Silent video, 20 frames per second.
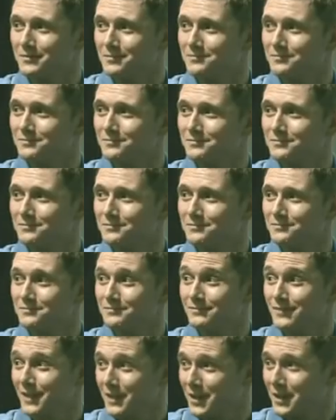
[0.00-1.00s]
I like it.
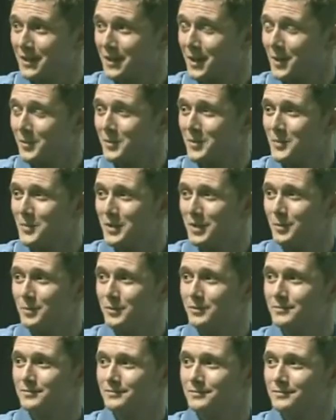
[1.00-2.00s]
I like helping
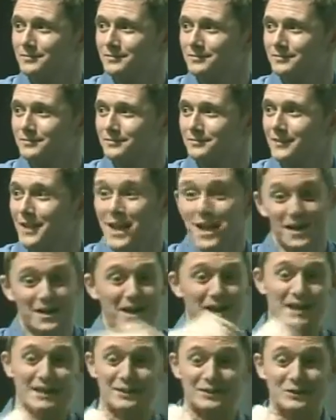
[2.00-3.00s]
people.
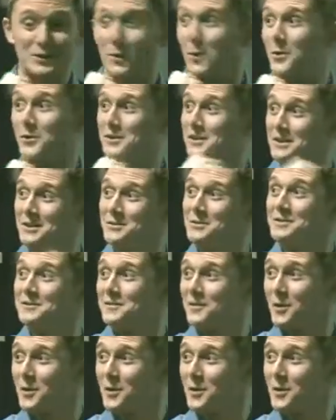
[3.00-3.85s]
And I adore the